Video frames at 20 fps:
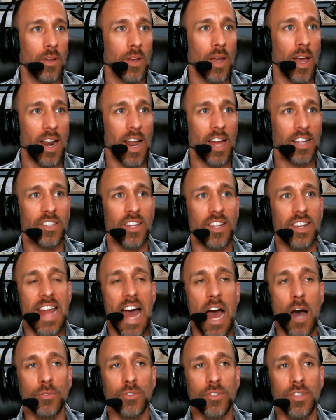And I
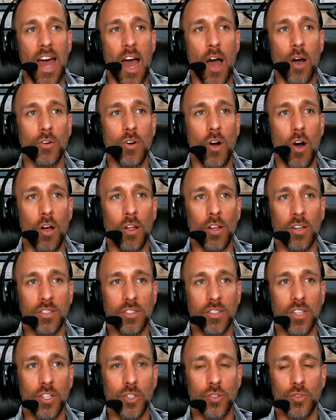denounce the alcoholic
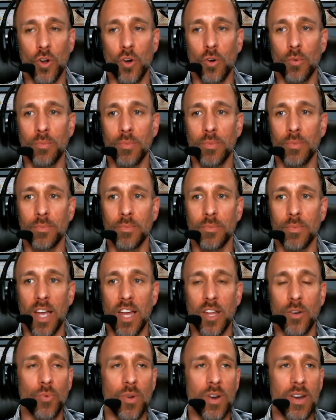syndrome
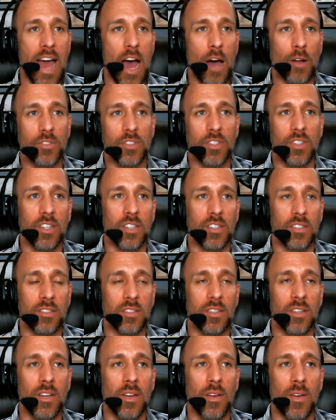and renounce
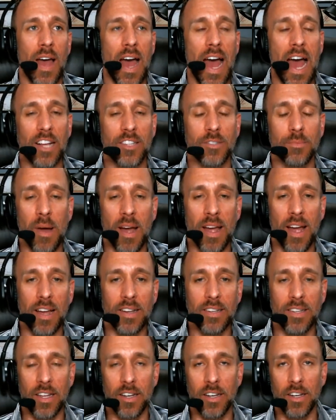this as my
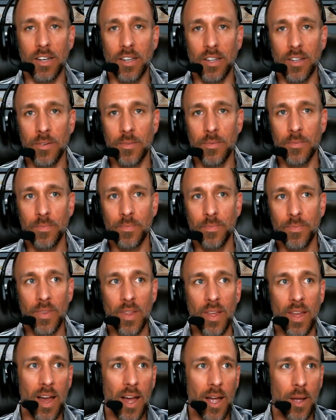identity.
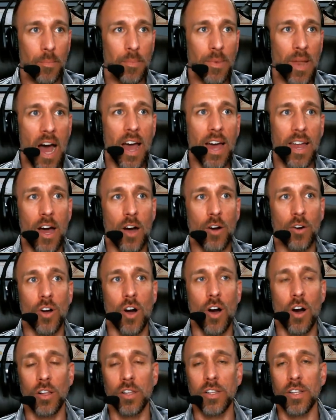I am not an
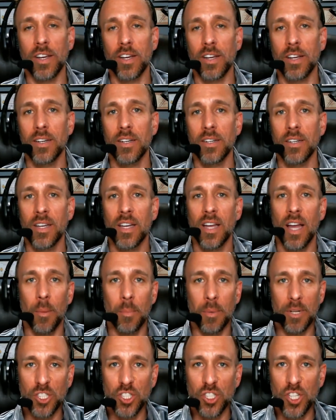alcoholic.
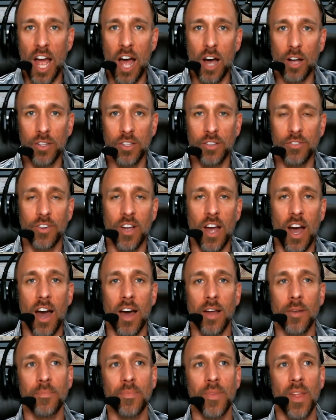I'm a child of
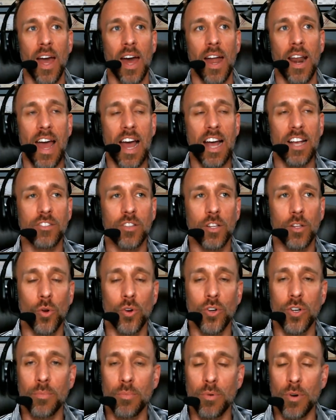God. And I ask the
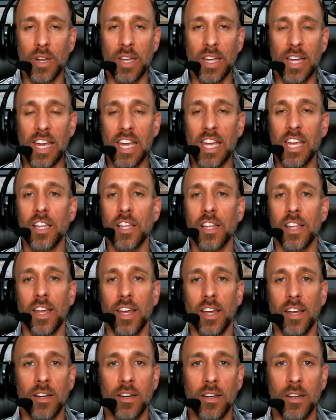Lord to bring
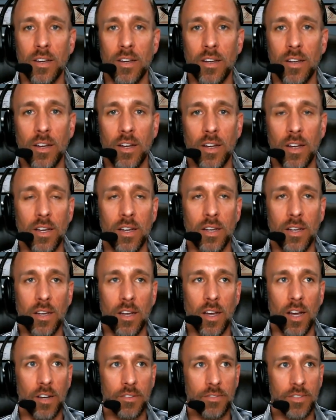healing
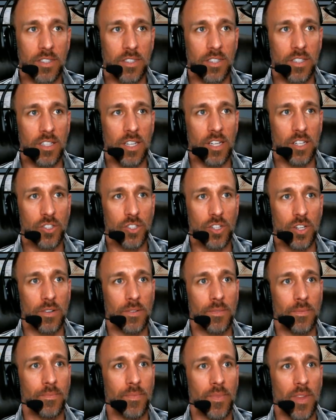of this
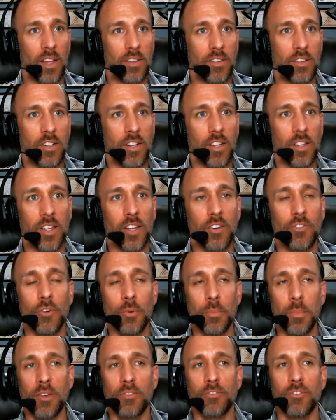addiction and to
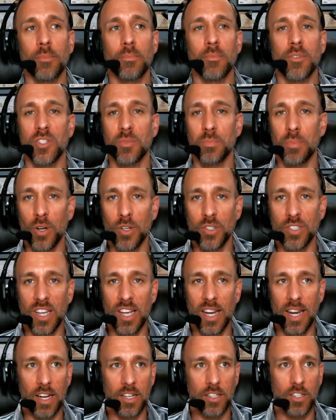deliver me from the spirits
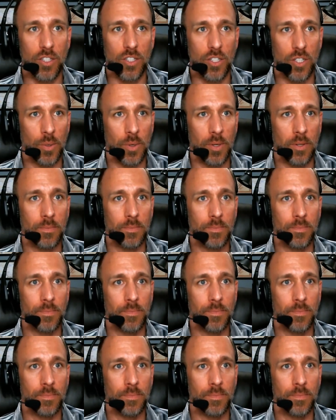connected to it.